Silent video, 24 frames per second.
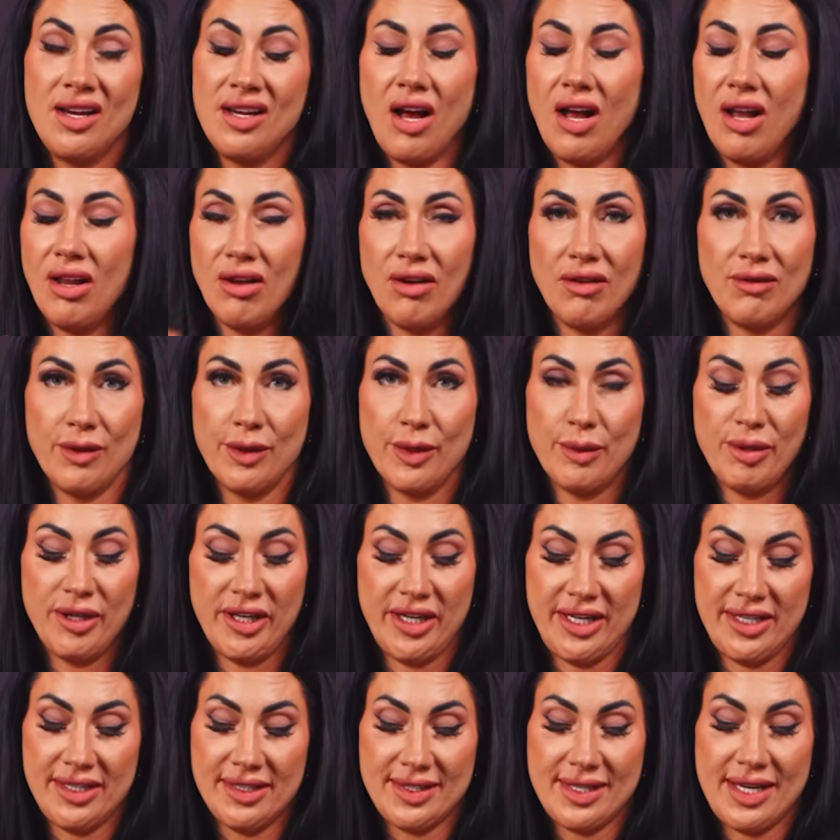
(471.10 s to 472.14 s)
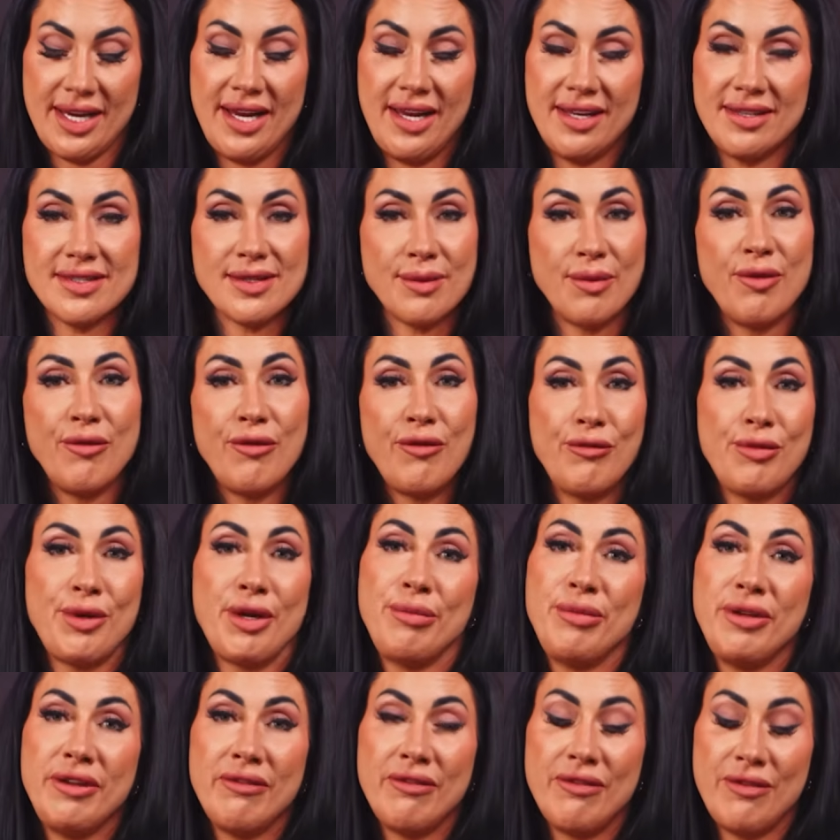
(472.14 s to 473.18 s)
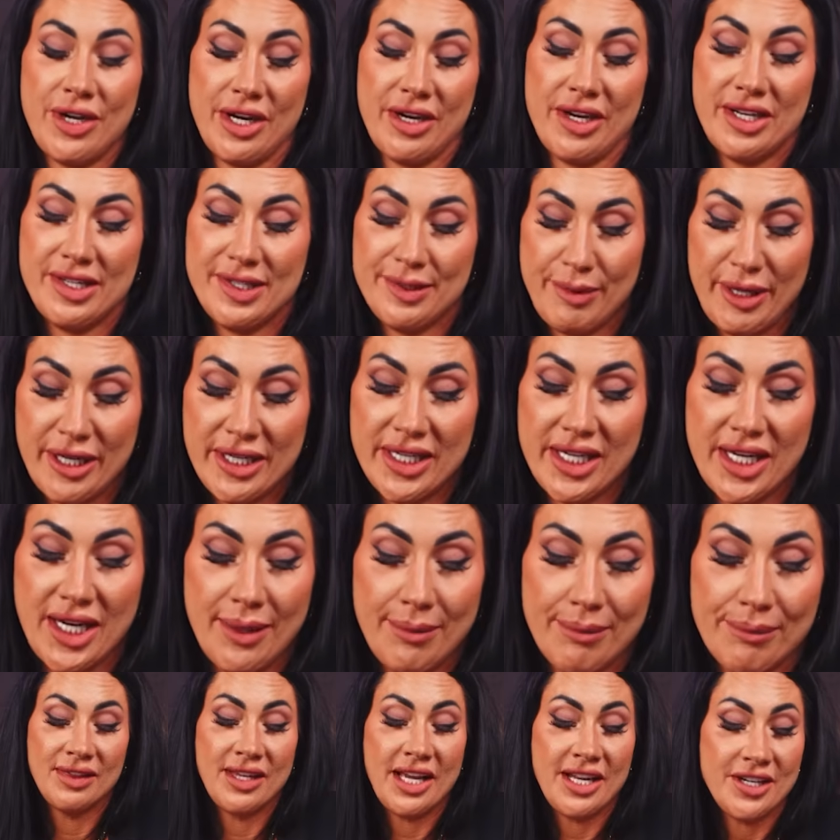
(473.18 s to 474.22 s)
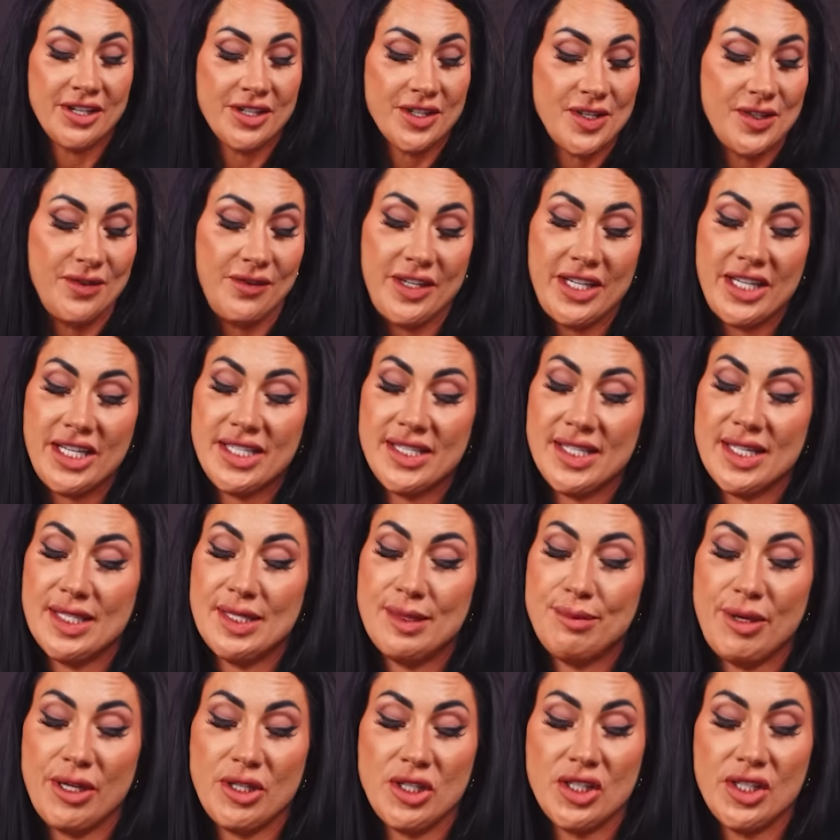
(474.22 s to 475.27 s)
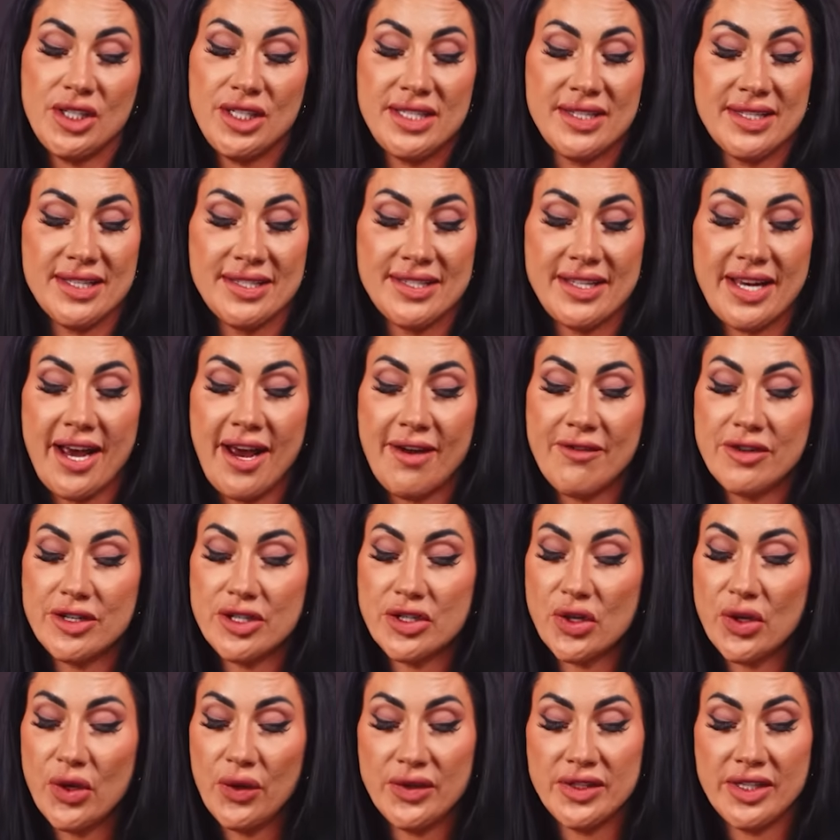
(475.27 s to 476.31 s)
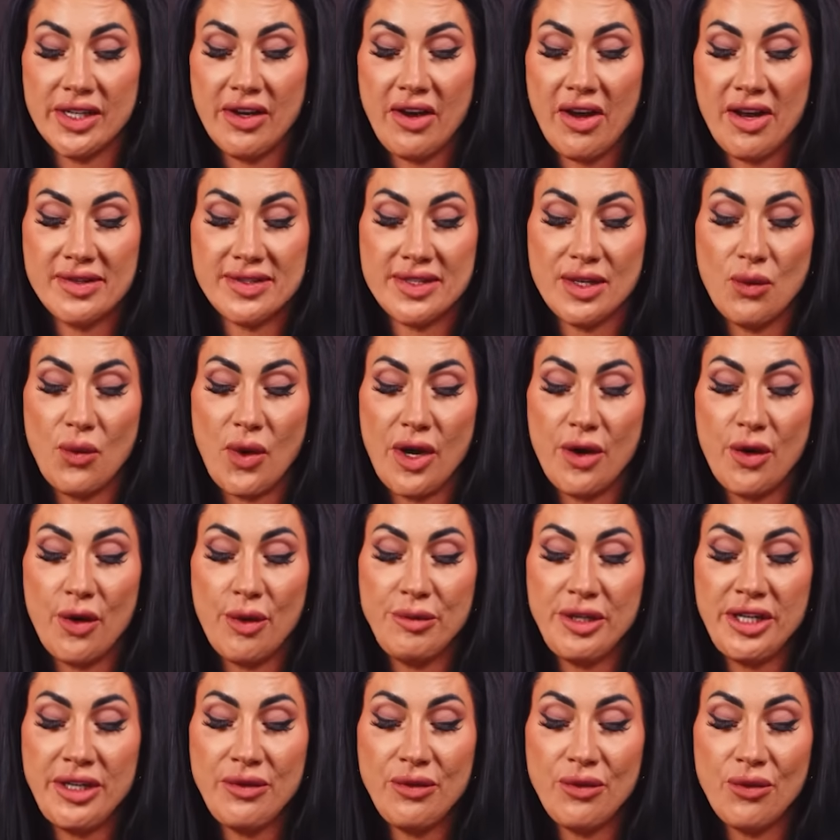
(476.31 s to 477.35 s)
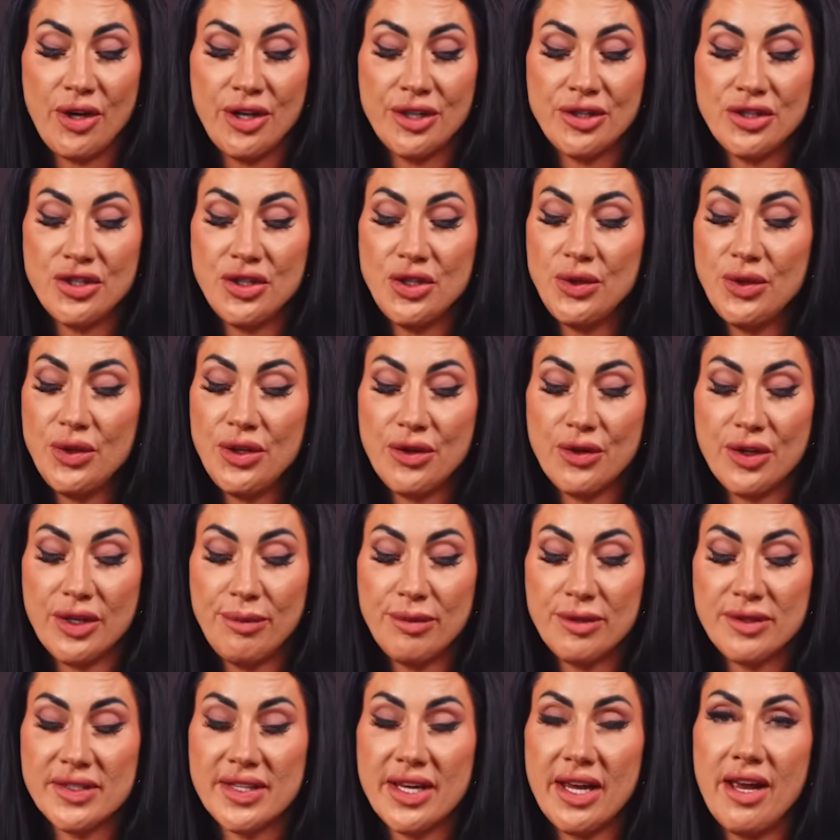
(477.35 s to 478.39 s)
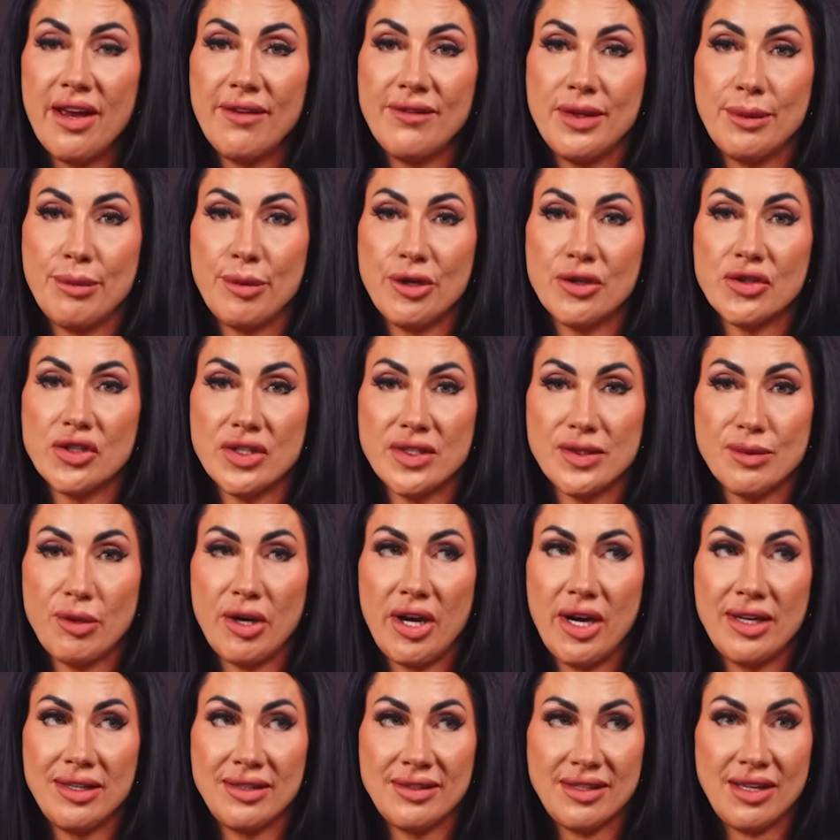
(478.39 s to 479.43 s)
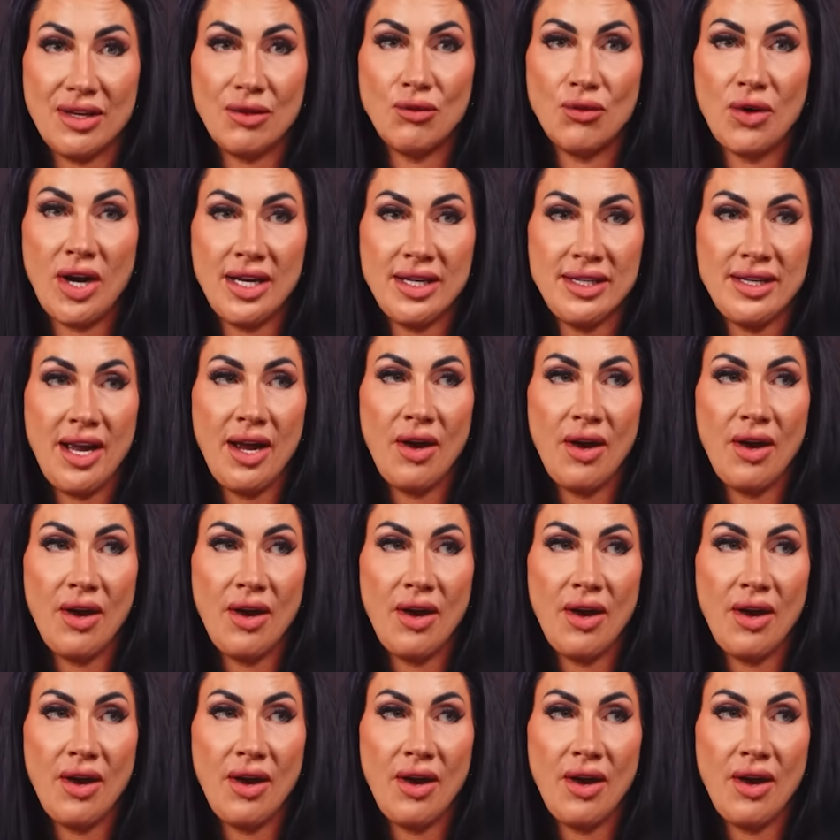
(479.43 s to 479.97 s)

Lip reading: all over the place and some of them can be very spendy. Lender's fees, especially since average closing costs in Wyoming run 2 to 3% of the purchase price. And right